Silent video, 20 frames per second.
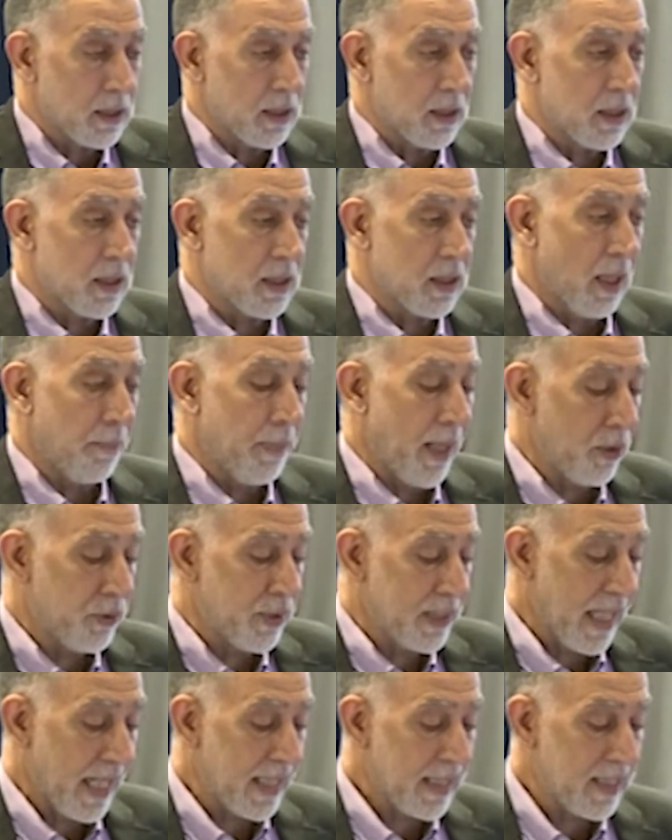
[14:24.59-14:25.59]
it's
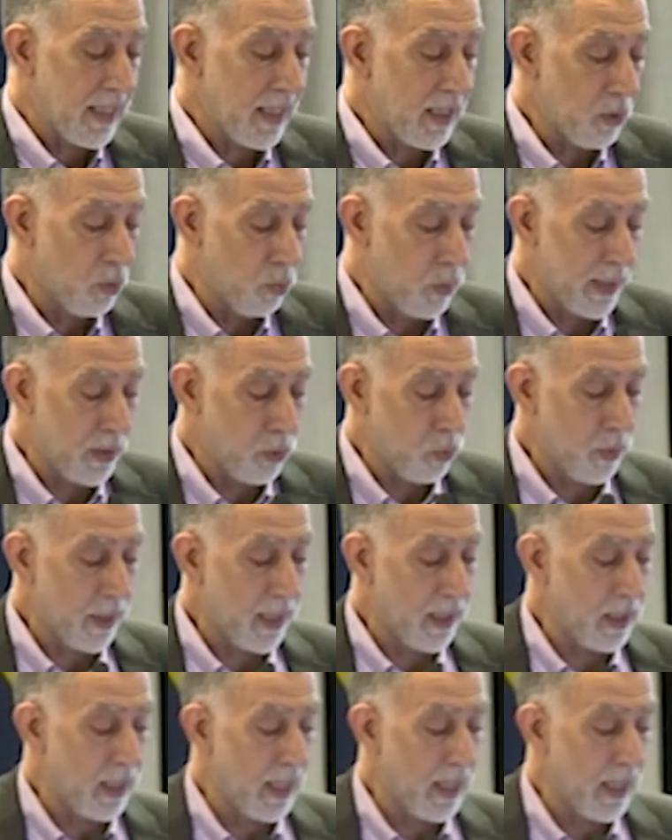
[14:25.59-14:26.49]
about tackling win-win,